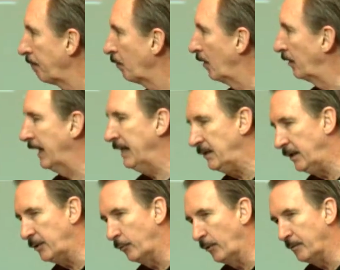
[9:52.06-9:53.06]
Okay, you
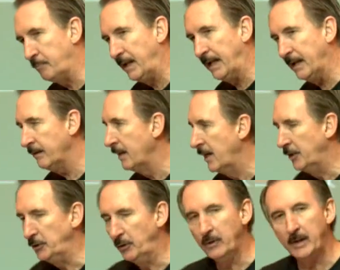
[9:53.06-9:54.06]
need to repent.
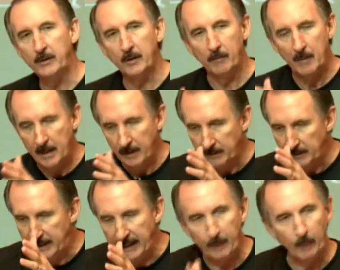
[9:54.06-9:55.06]
You need to
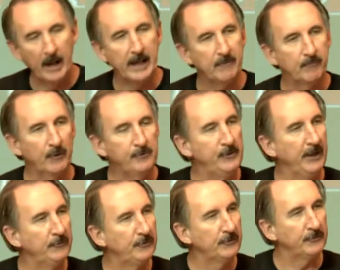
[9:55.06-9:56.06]
get ready for
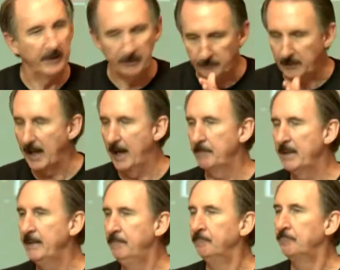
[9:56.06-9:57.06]
Jesus. He's
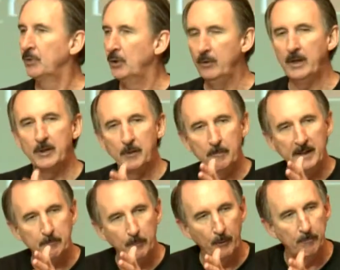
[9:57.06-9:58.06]
coming. You need to be
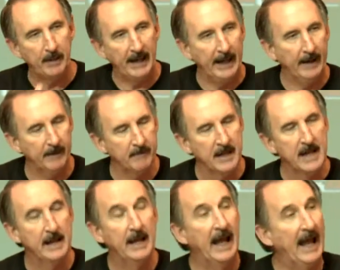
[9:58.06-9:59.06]
prepared.
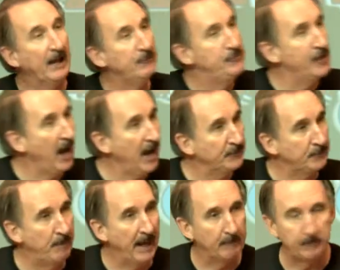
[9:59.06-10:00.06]
And John's
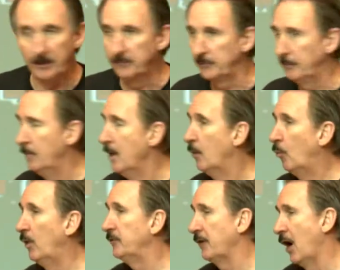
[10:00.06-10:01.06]
baptism
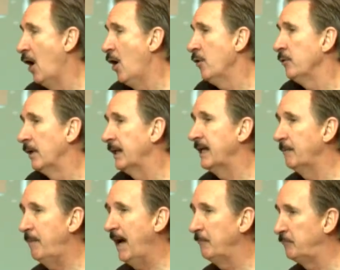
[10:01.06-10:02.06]
was only a
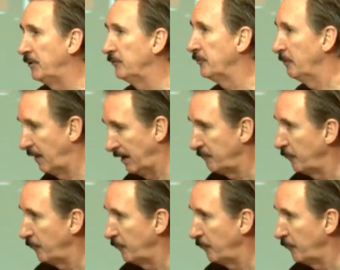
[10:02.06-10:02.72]
baptism of